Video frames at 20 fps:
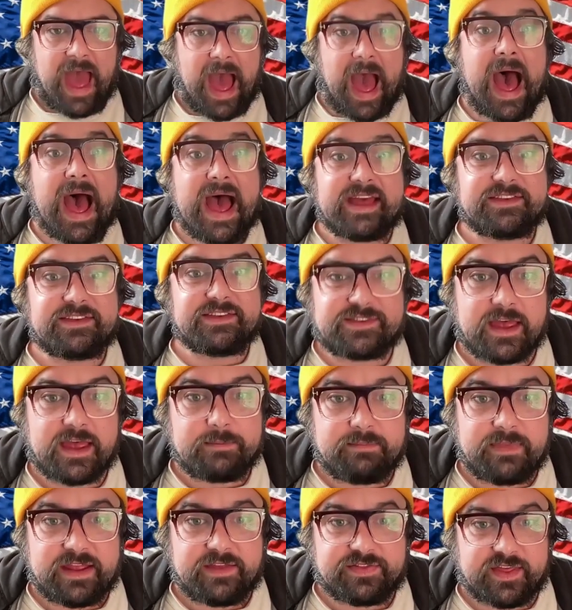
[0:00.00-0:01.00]
I say
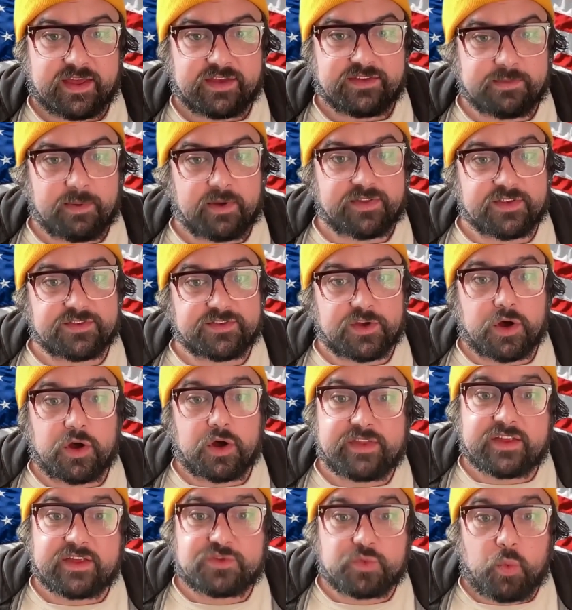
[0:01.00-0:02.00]
mean things about this
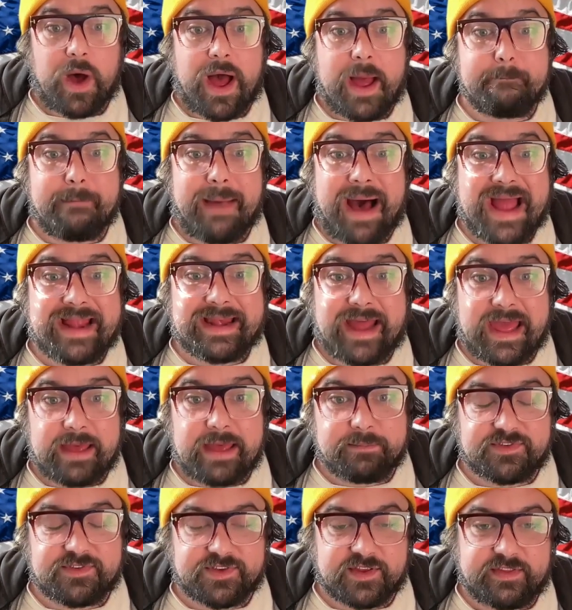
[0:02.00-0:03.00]
cult. That's why my
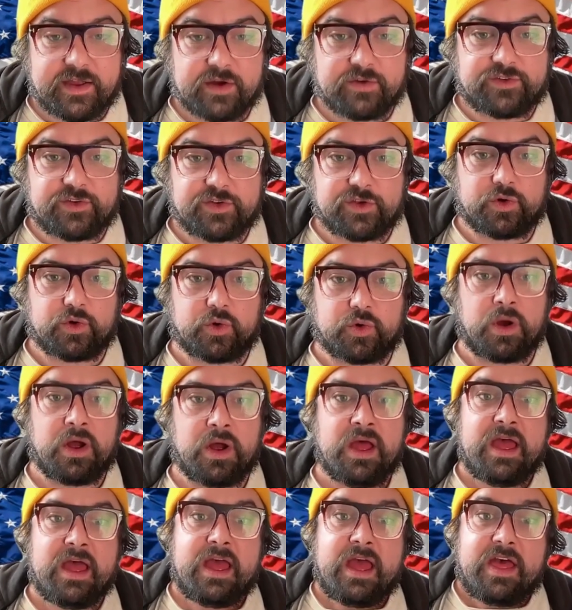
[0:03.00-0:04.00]
name is in there too.
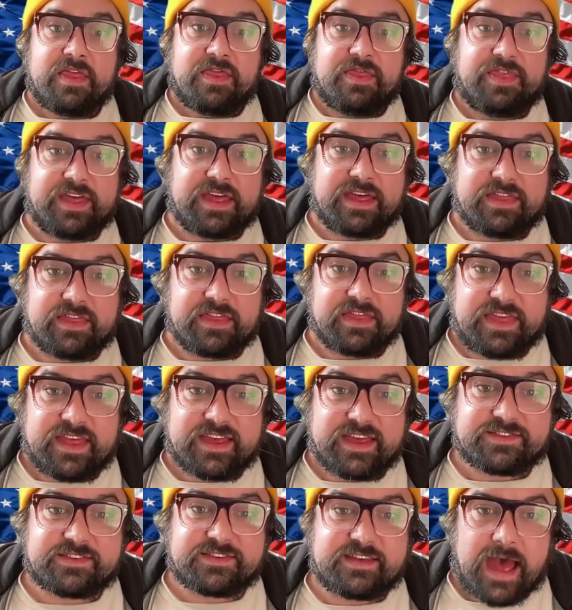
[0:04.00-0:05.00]

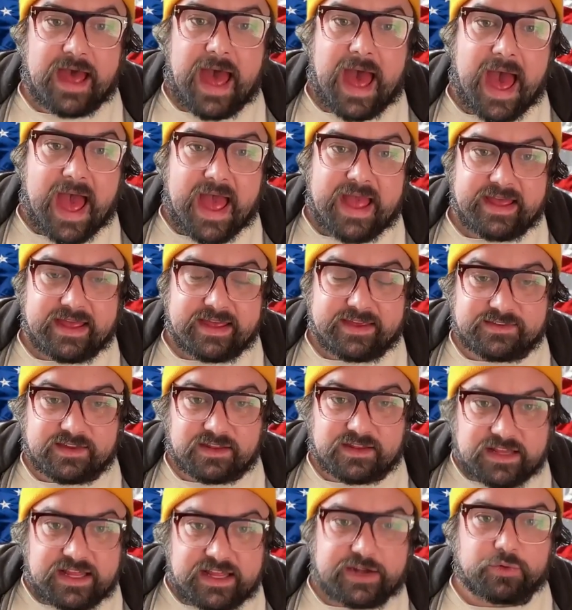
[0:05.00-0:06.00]
This guy is
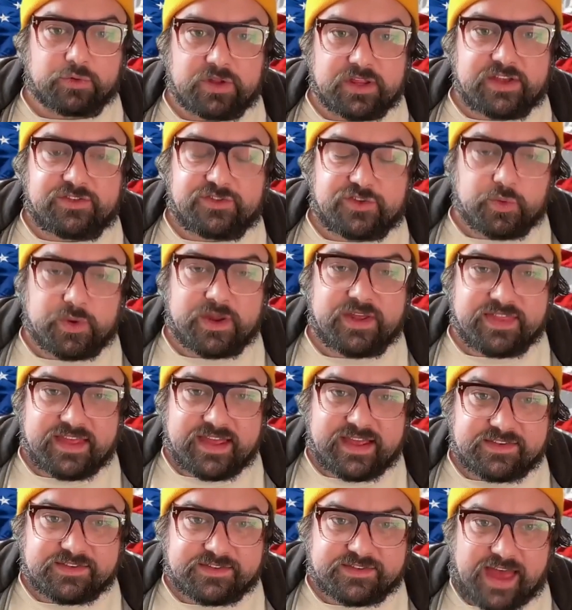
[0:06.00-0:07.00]
literally doing
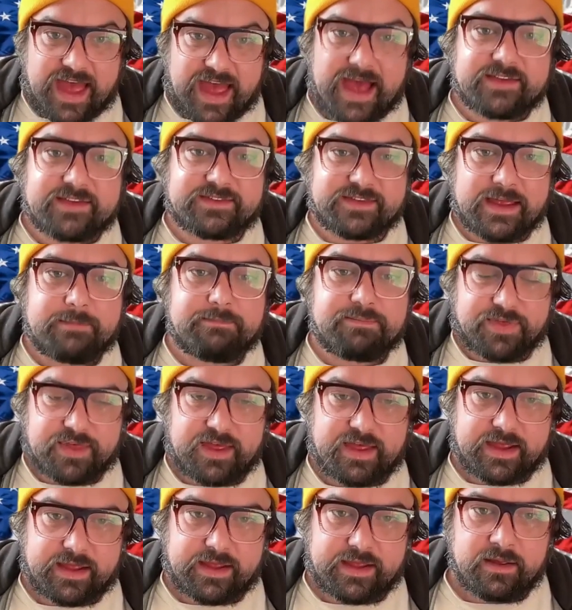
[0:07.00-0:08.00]
the exact same
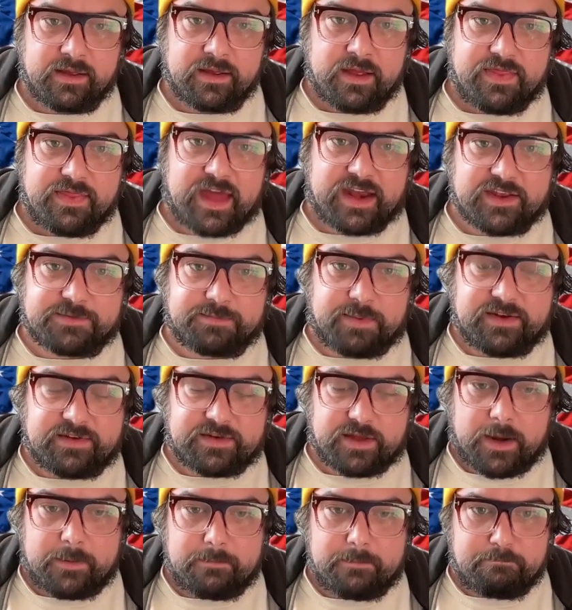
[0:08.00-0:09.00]
thing that has been
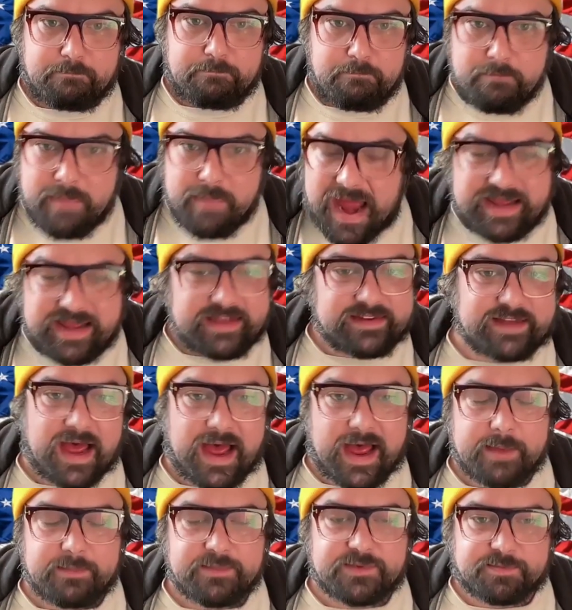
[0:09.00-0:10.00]
done many
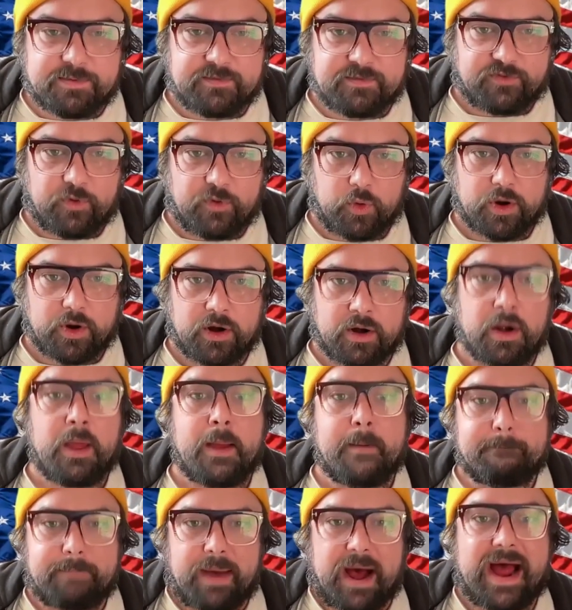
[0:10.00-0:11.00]
times before
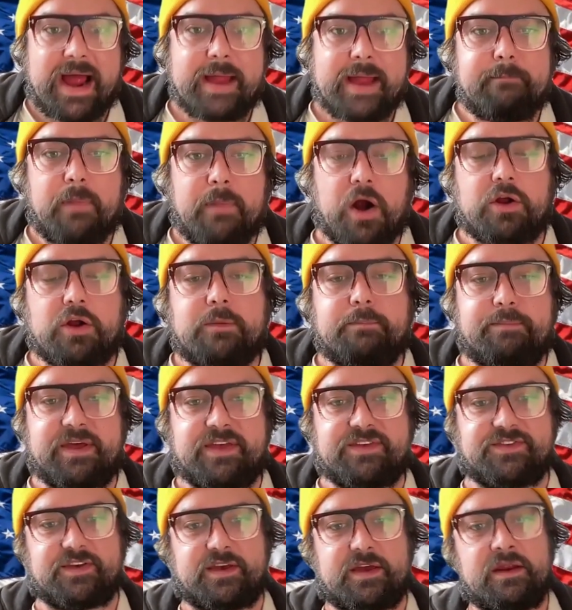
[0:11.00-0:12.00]
by Mark
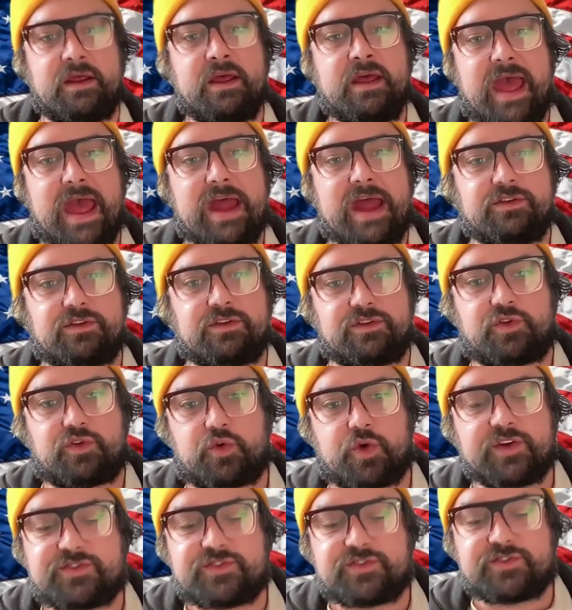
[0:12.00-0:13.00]
Bissett. And
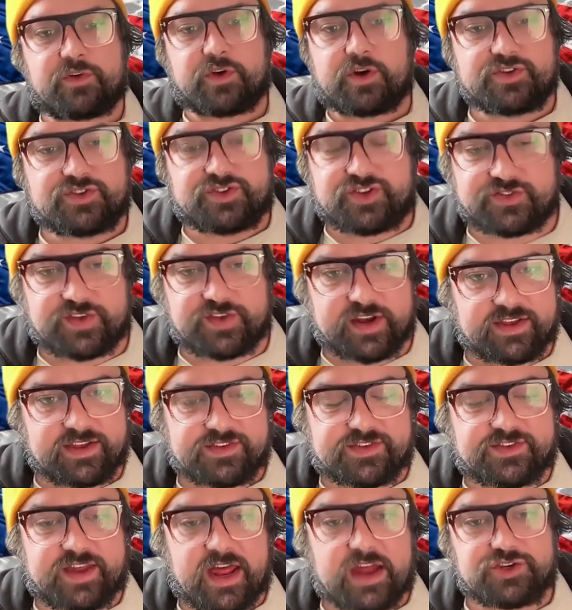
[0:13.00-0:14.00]
Christopher is just an
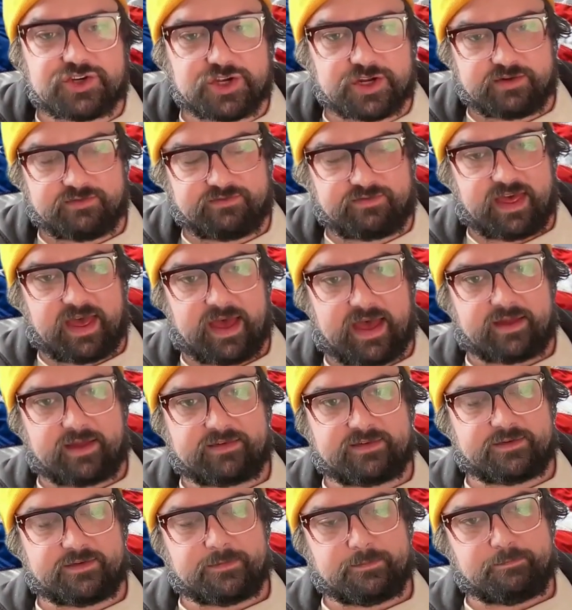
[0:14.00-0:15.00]
extension of
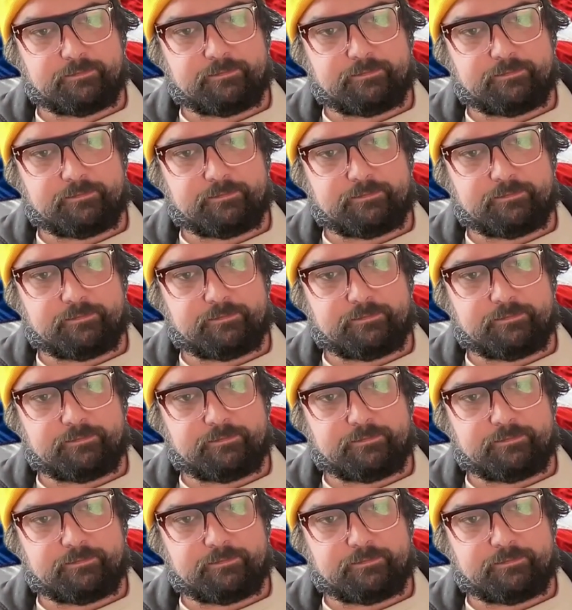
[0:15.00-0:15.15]
that.